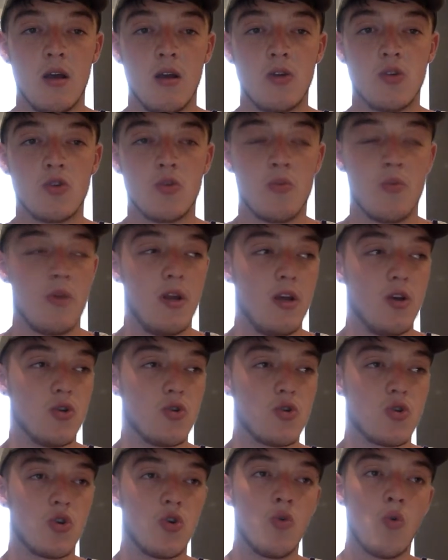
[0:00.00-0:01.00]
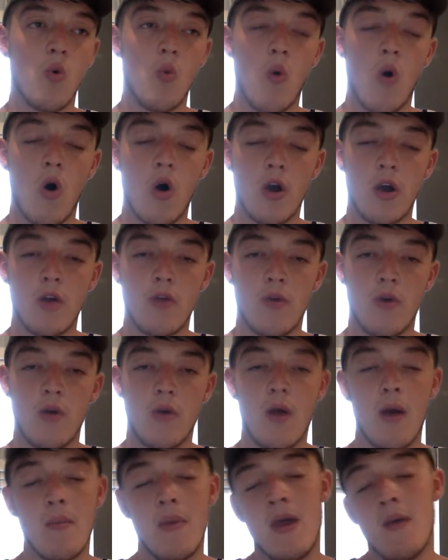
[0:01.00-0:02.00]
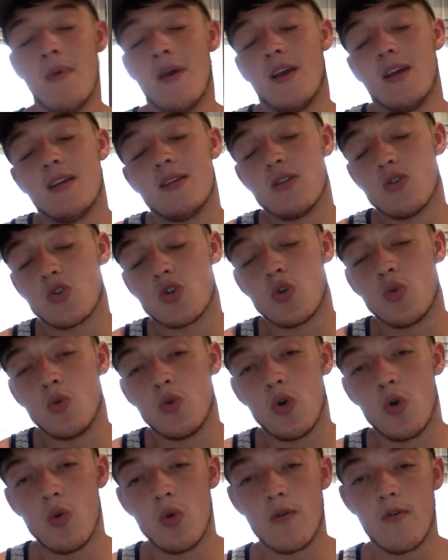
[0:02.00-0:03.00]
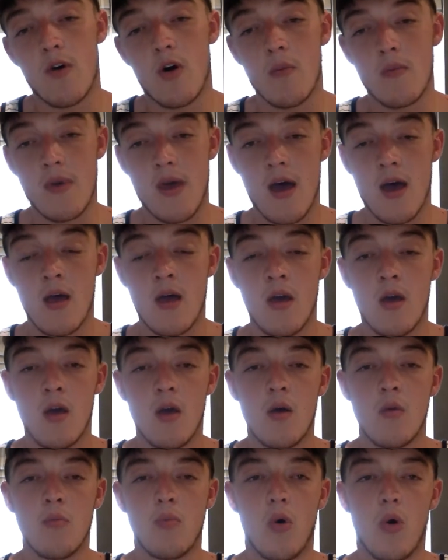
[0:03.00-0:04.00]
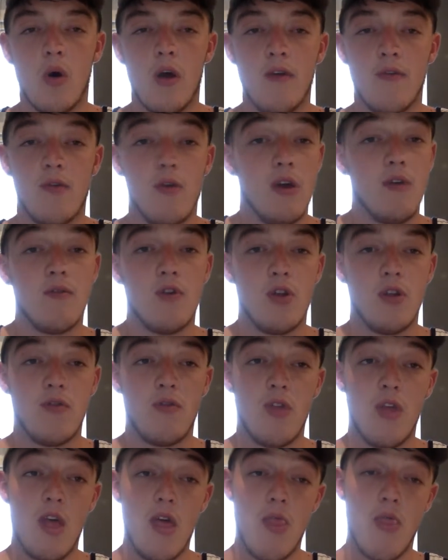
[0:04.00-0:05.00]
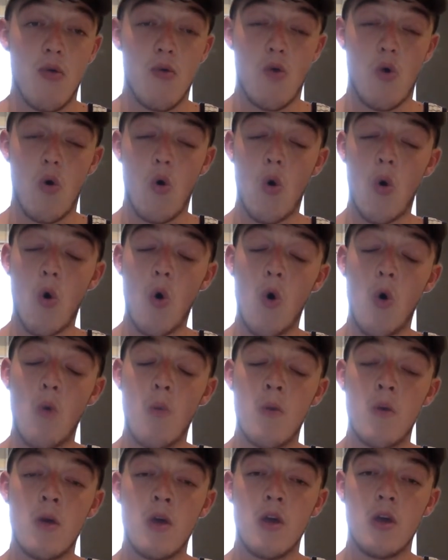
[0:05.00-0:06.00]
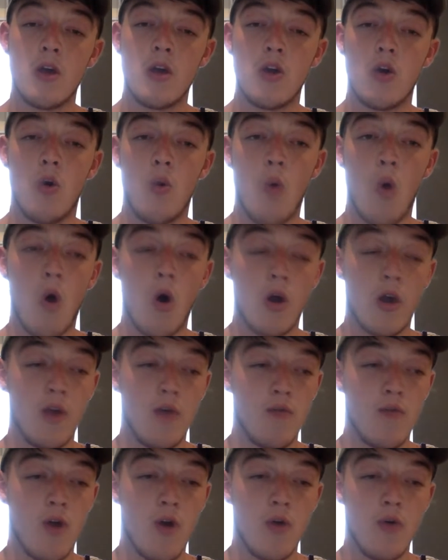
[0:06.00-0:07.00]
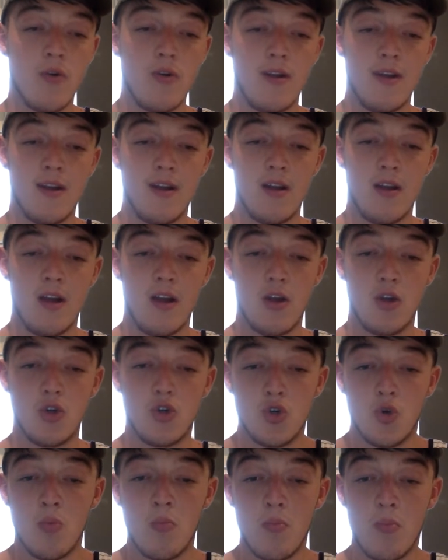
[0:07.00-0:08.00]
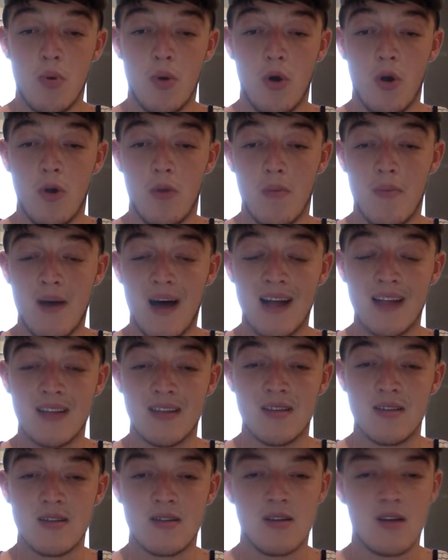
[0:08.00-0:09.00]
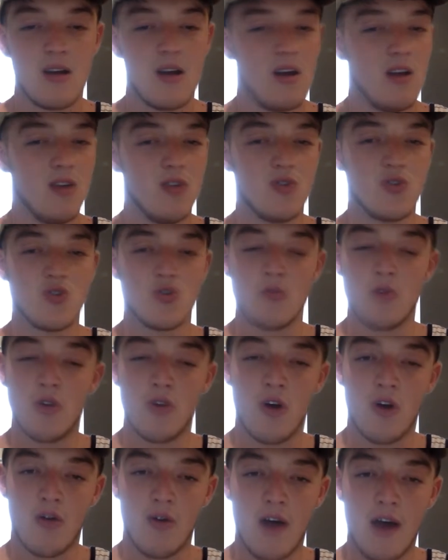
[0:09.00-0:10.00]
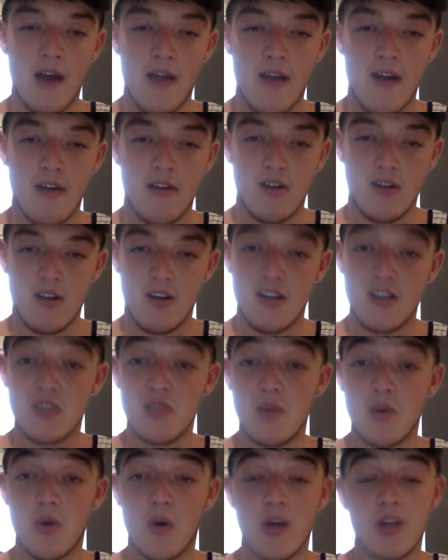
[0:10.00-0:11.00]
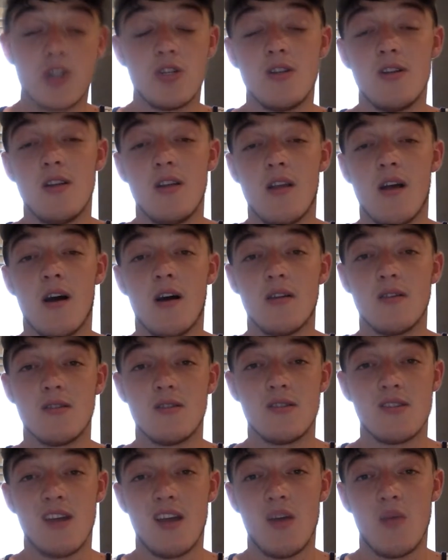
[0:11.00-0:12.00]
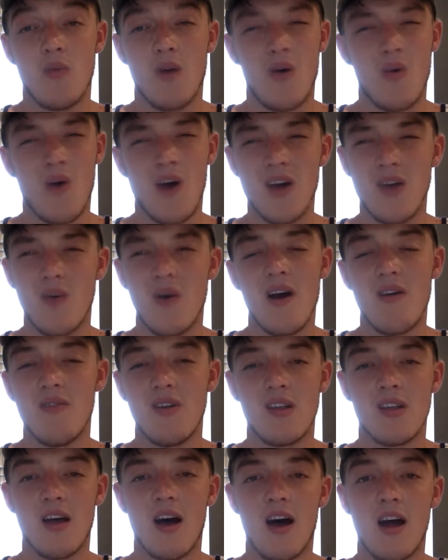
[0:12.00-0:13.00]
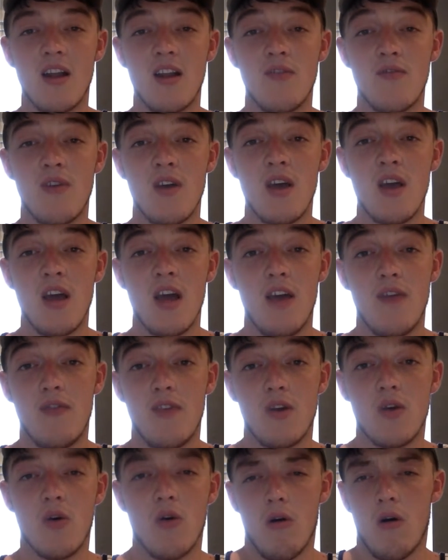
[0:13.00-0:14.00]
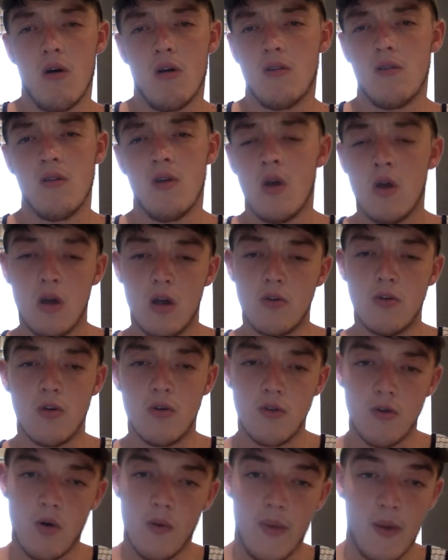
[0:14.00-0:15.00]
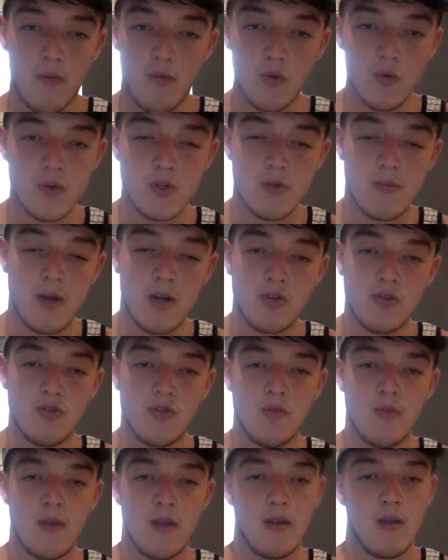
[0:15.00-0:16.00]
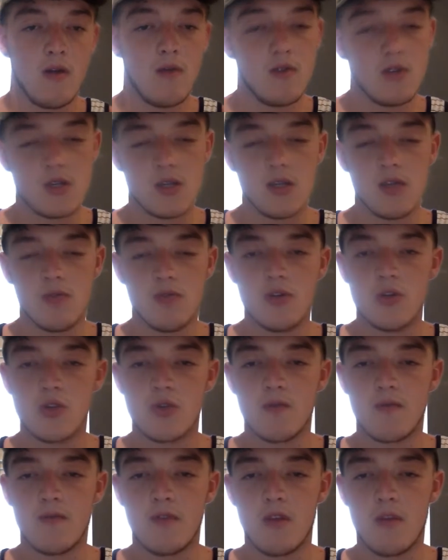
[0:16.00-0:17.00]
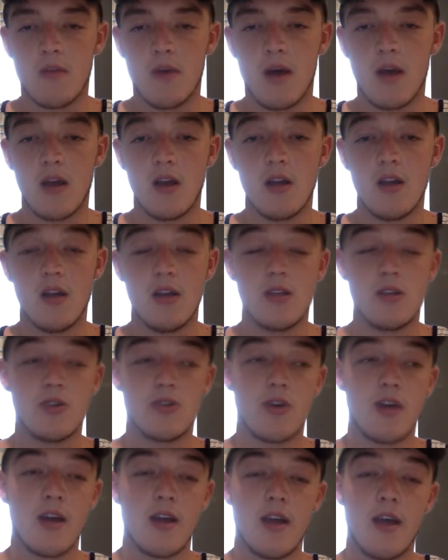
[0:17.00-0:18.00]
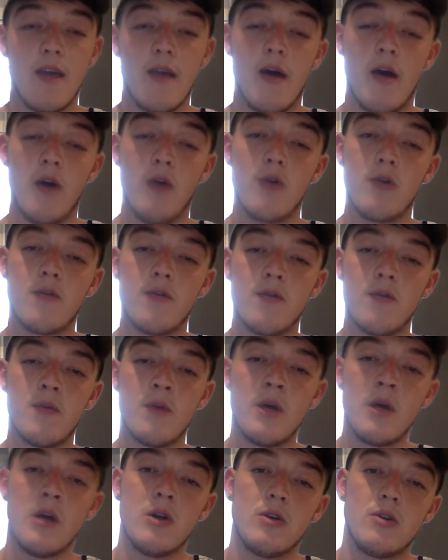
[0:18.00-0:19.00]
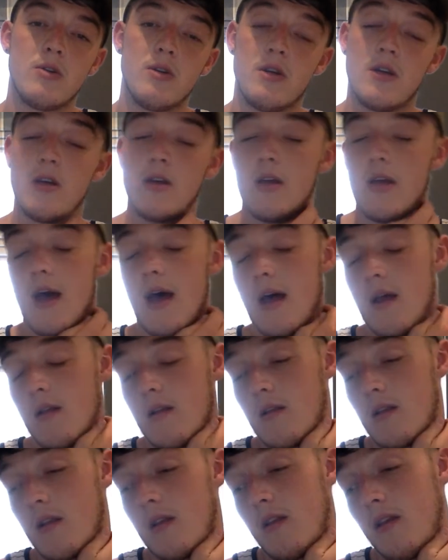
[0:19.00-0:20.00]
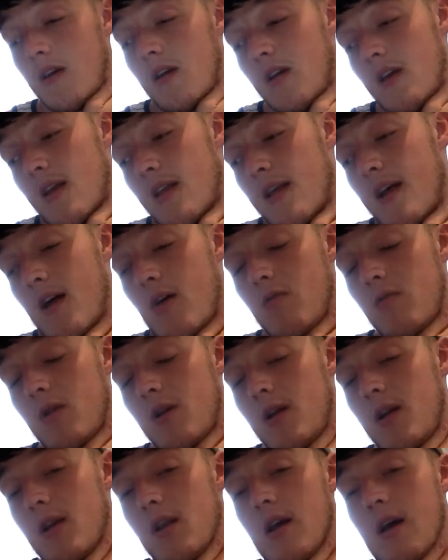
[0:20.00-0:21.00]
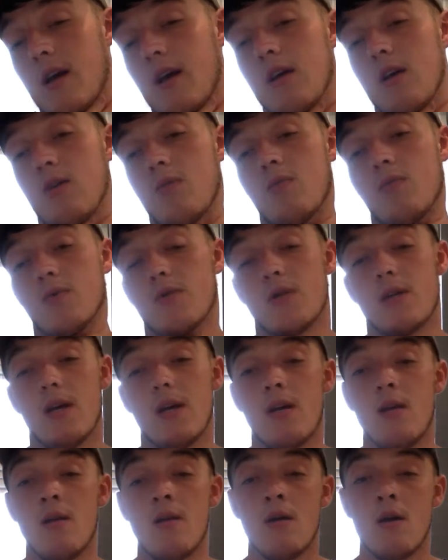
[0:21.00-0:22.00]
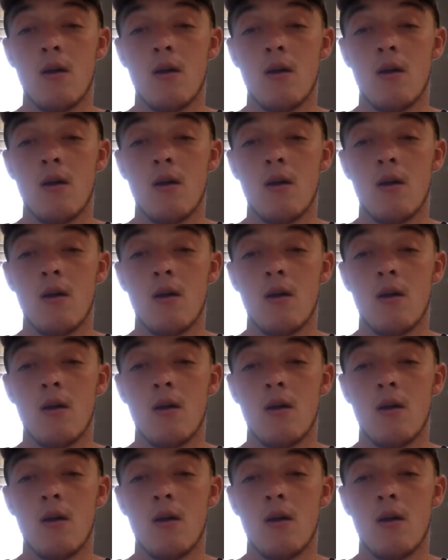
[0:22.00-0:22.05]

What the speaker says: somebody at school walking around, like maybe it's a school uniform, yeah, but if they're at home, walking around in a jumper and pants, there's something not right there, and you need to be questioning that and saying, like, why are you wearing that? And if they go, "Oh, I don't know," and then run to the bedroom, then obviously there is something the matter. You need to try and get that out of them, so you can get the help they need, like I keep on saying.